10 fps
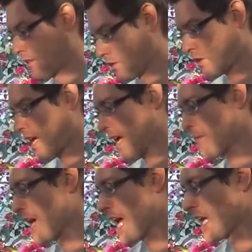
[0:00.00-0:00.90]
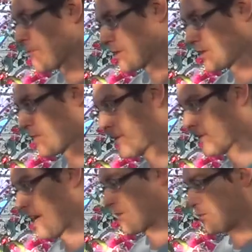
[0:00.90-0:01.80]
And he says, "Good game," and he puts his
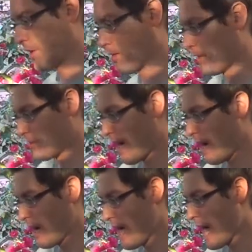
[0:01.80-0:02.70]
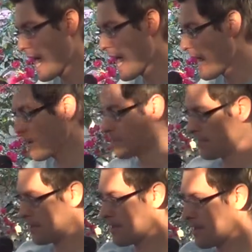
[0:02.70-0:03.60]
fist out. So put your fist out. And I'm
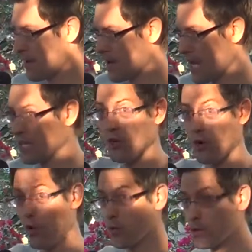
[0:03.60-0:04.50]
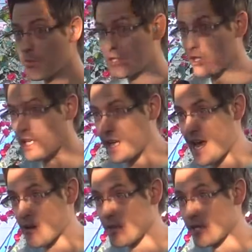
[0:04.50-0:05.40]
sitting there, and the whole room is looking
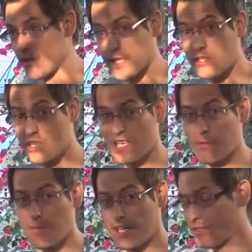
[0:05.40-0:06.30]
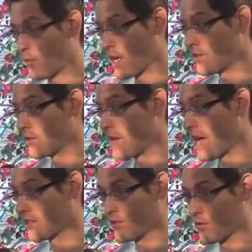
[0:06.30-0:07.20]
at me, and they're gonna judge me based on what I do
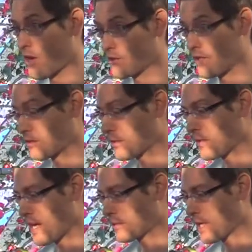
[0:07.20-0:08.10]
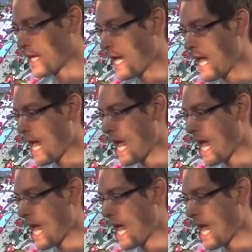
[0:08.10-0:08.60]
next because they're all trying to scrutinize me.